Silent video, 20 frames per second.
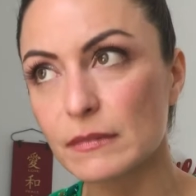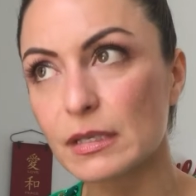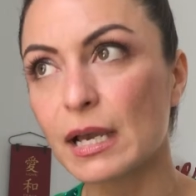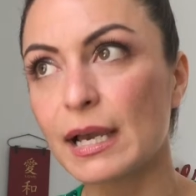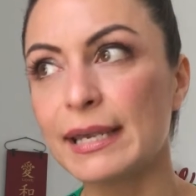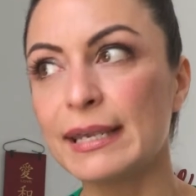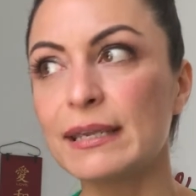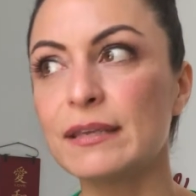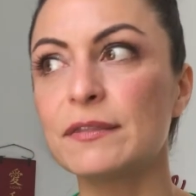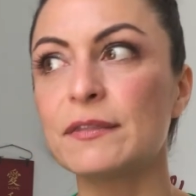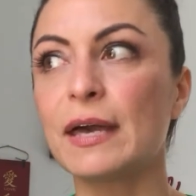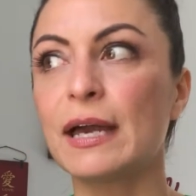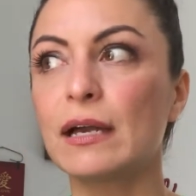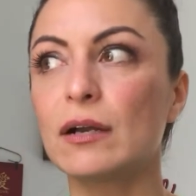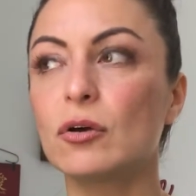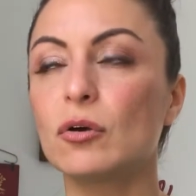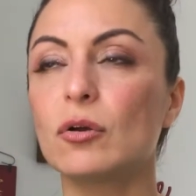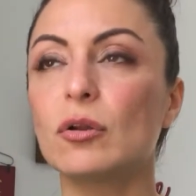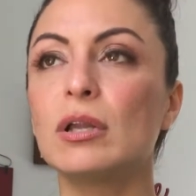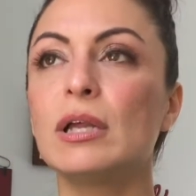I hit
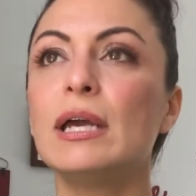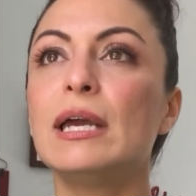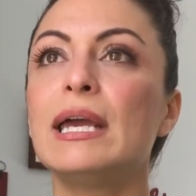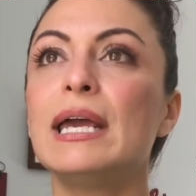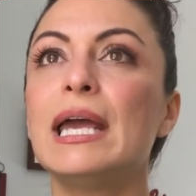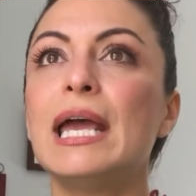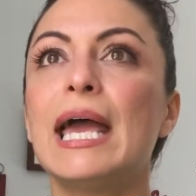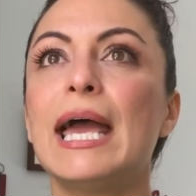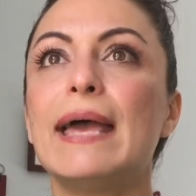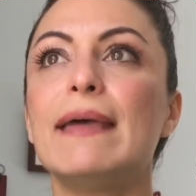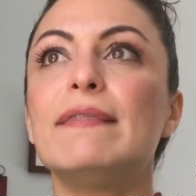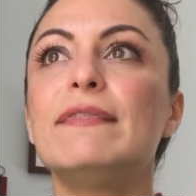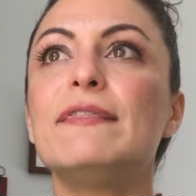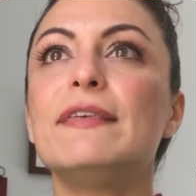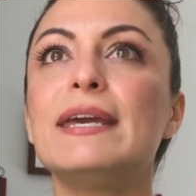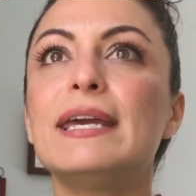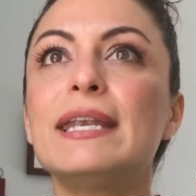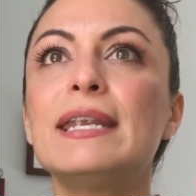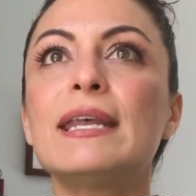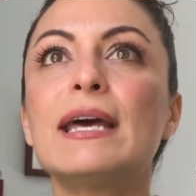that goal. And
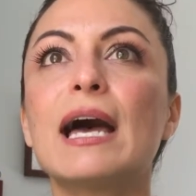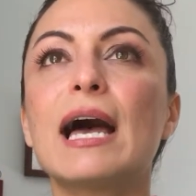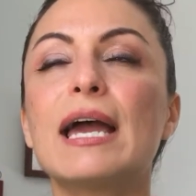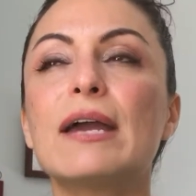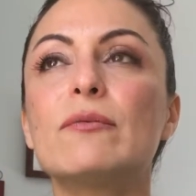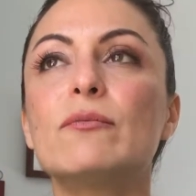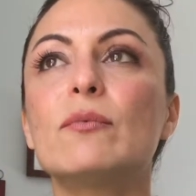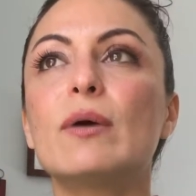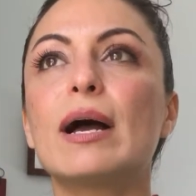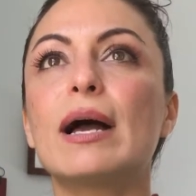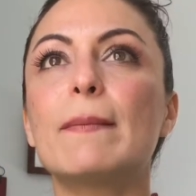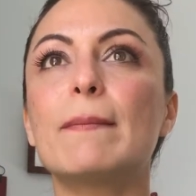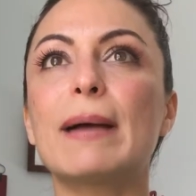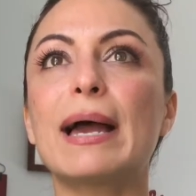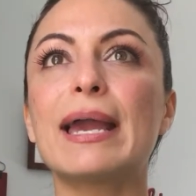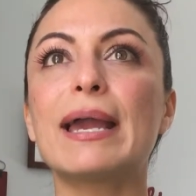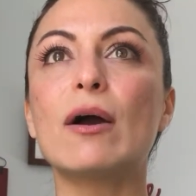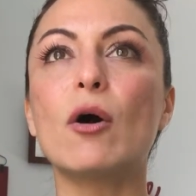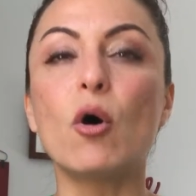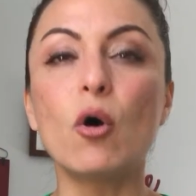then I
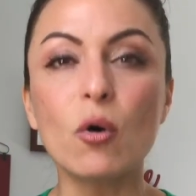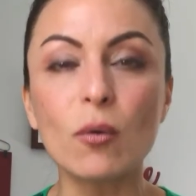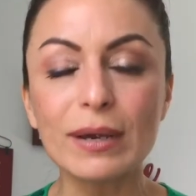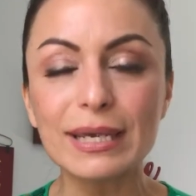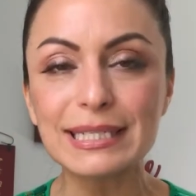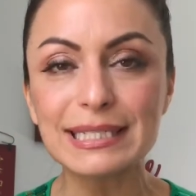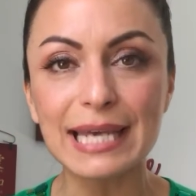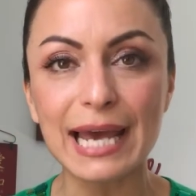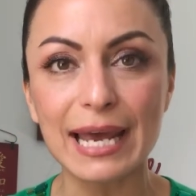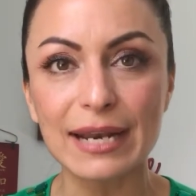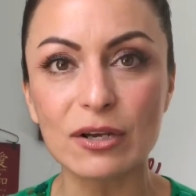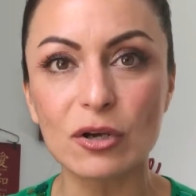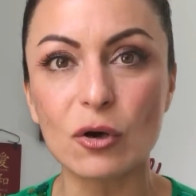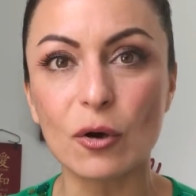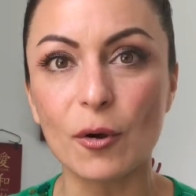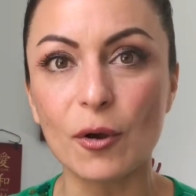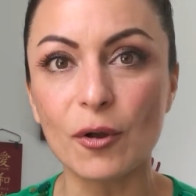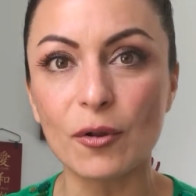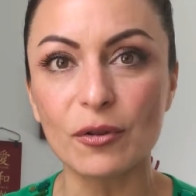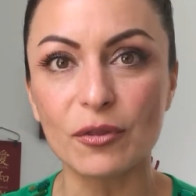I always had a
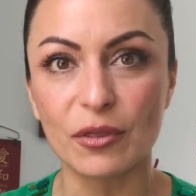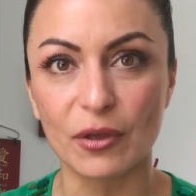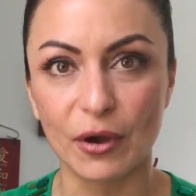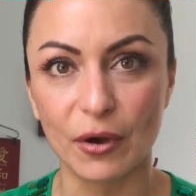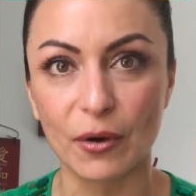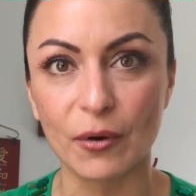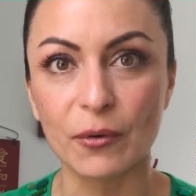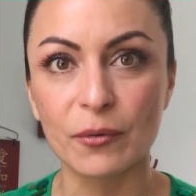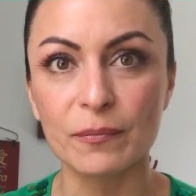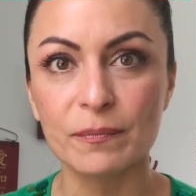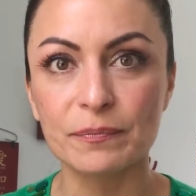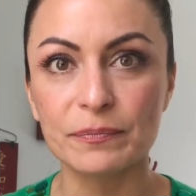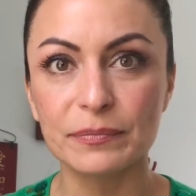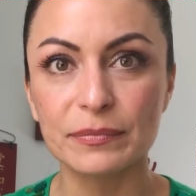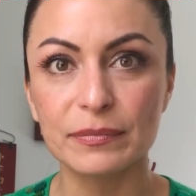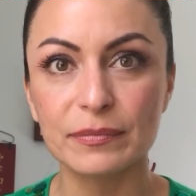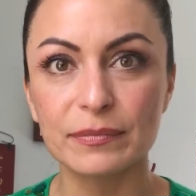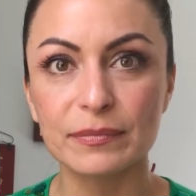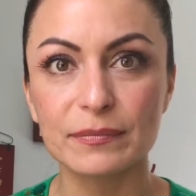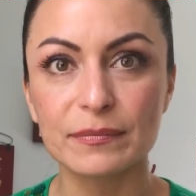goal though
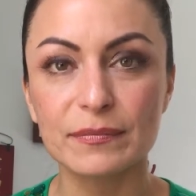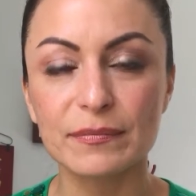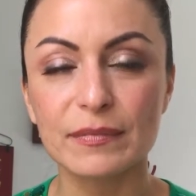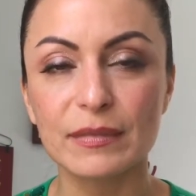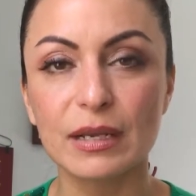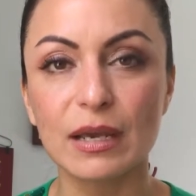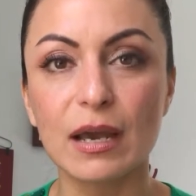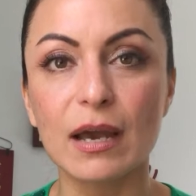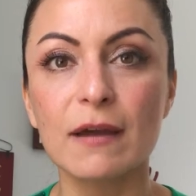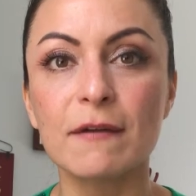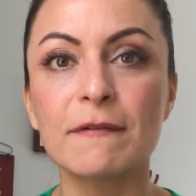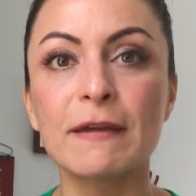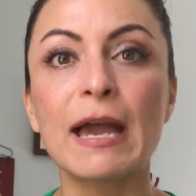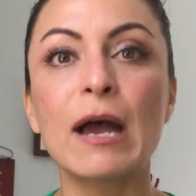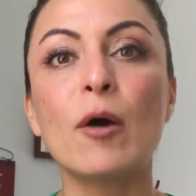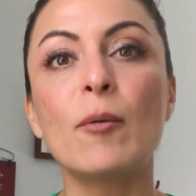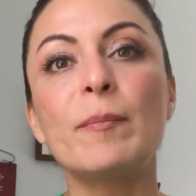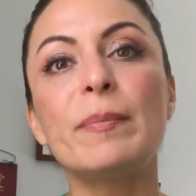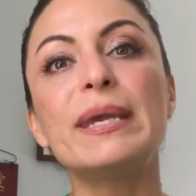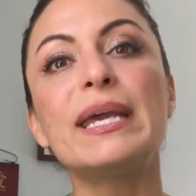of
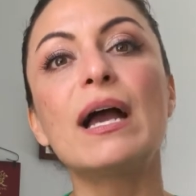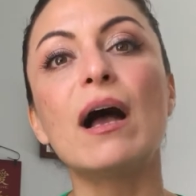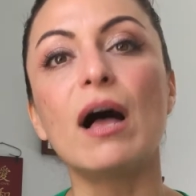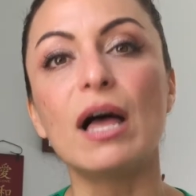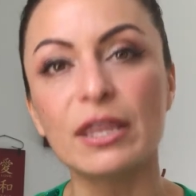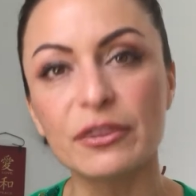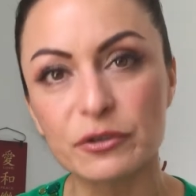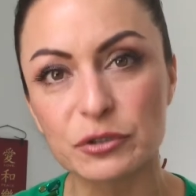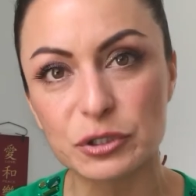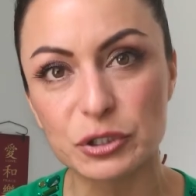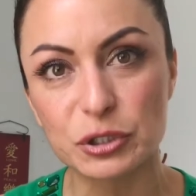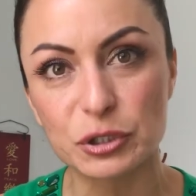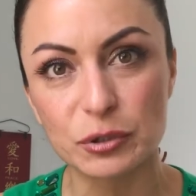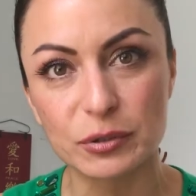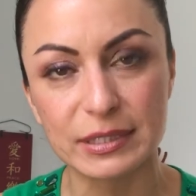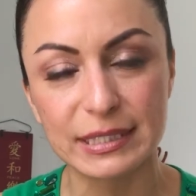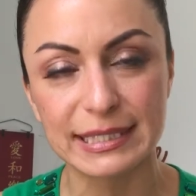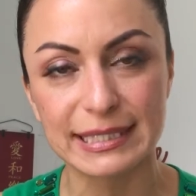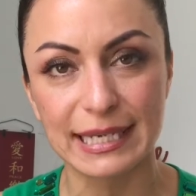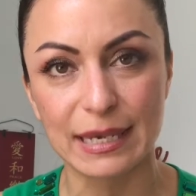helping others do
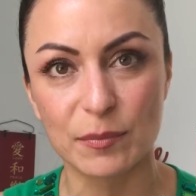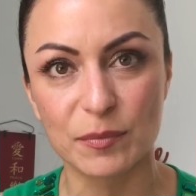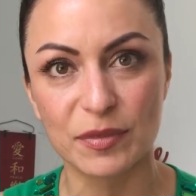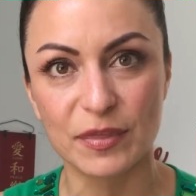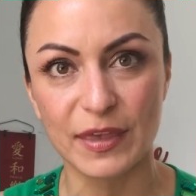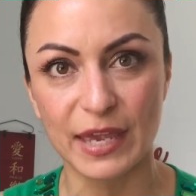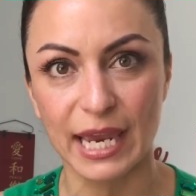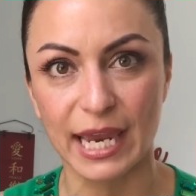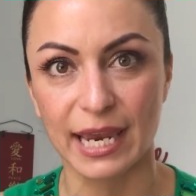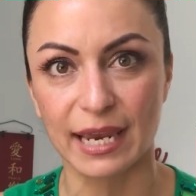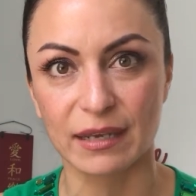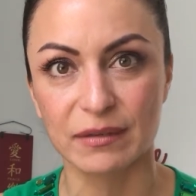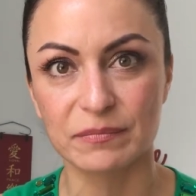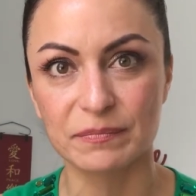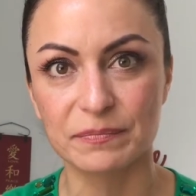the same thing.